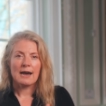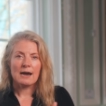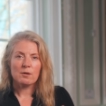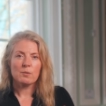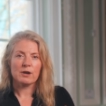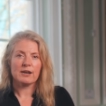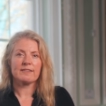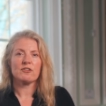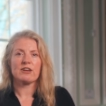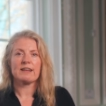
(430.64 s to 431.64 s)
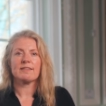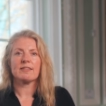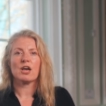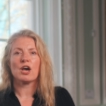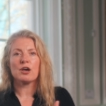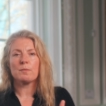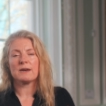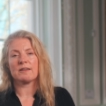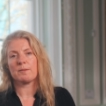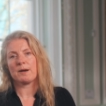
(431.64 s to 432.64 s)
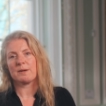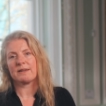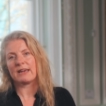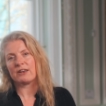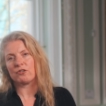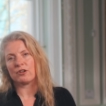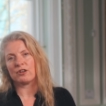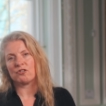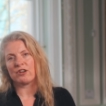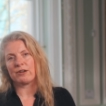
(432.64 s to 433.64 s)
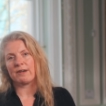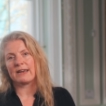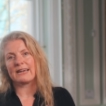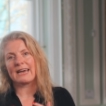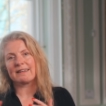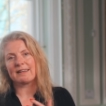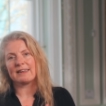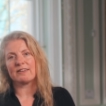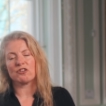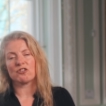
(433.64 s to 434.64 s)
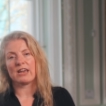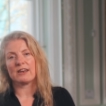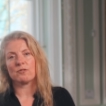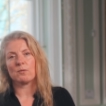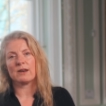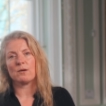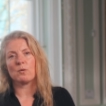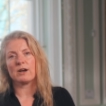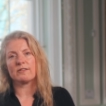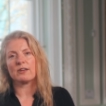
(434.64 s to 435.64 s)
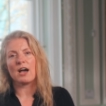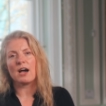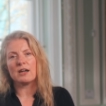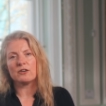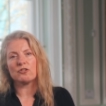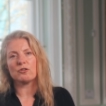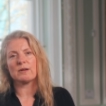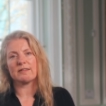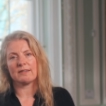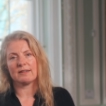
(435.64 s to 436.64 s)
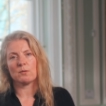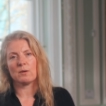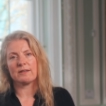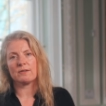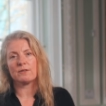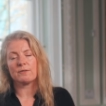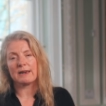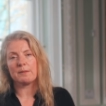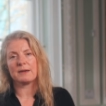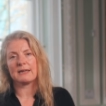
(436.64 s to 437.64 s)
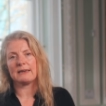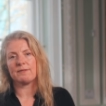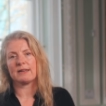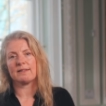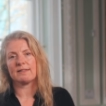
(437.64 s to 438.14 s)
Our work suggests that urban experimentation can generate catalytic change when it works to undo existing ways of developing and living in